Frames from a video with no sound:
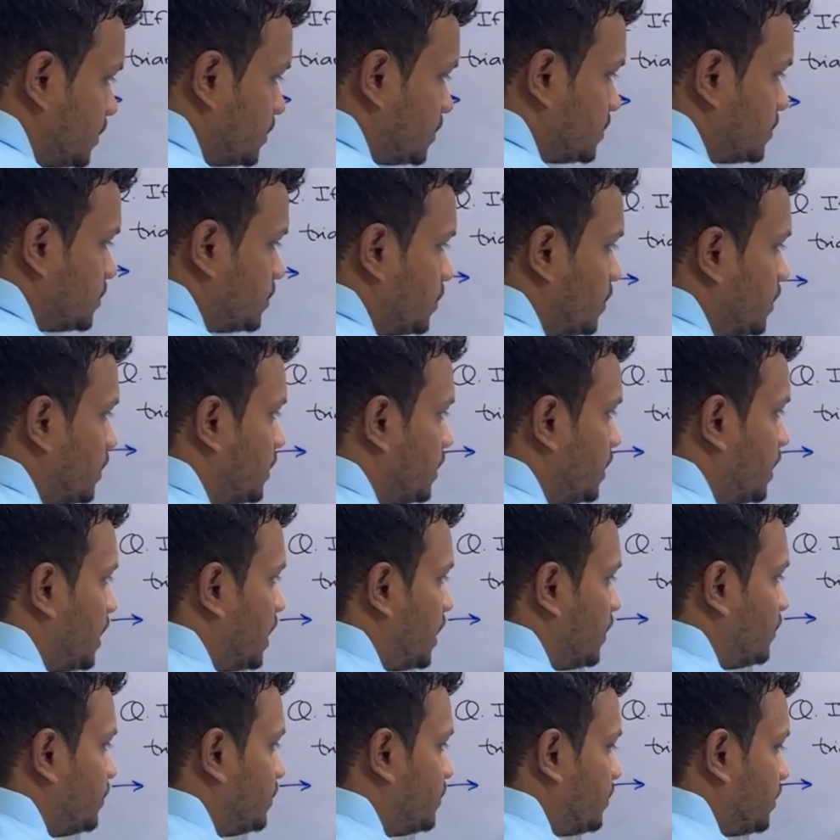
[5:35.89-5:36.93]
So I
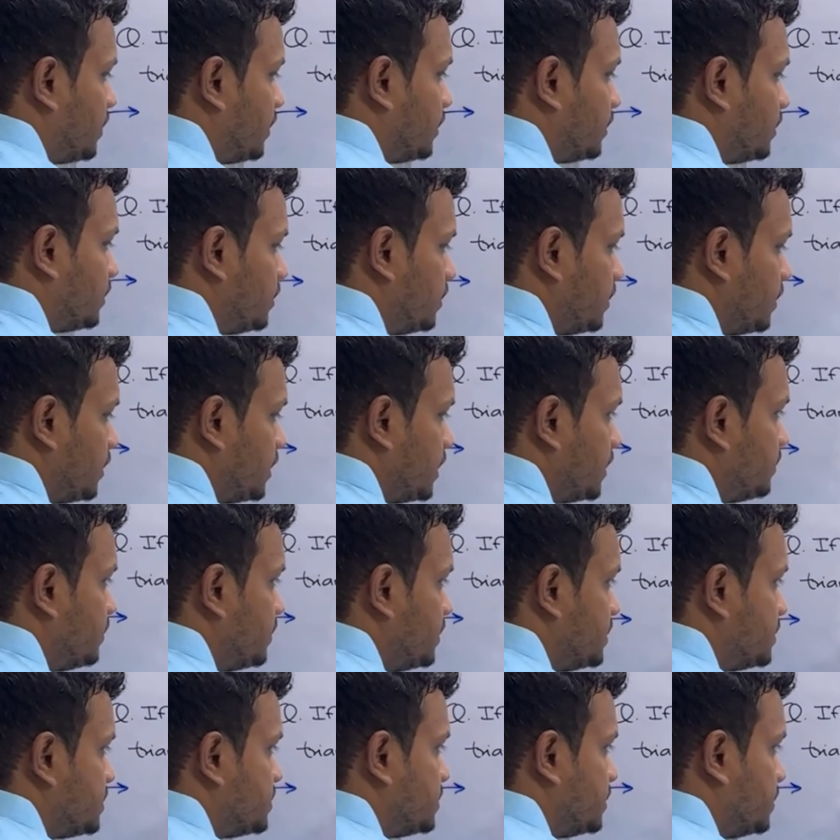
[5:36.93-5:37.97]
have a triangle
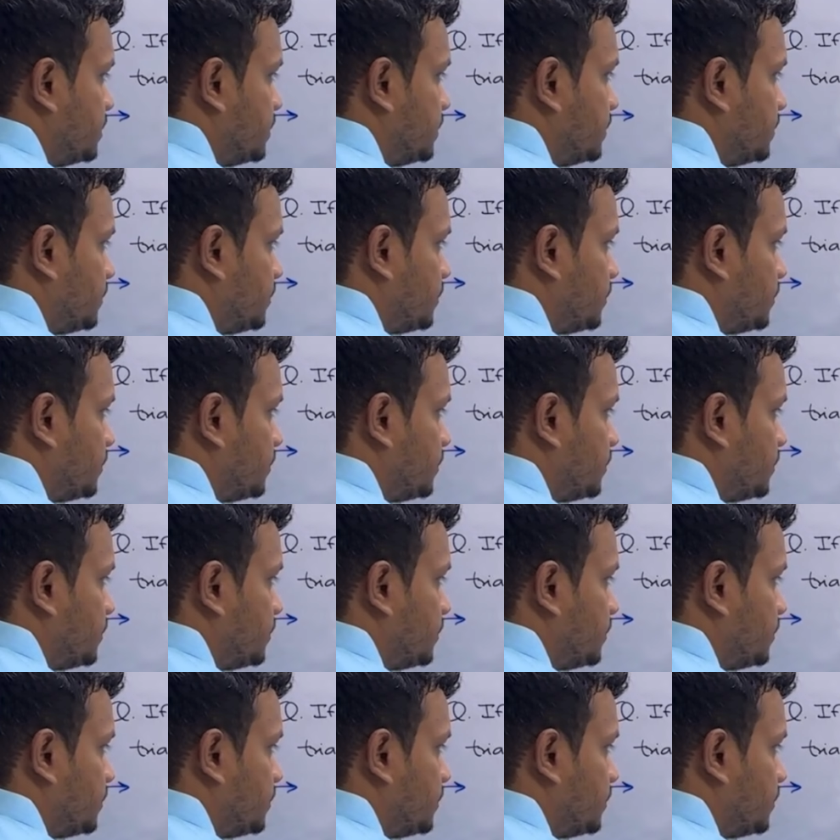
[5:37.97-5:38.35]
ABC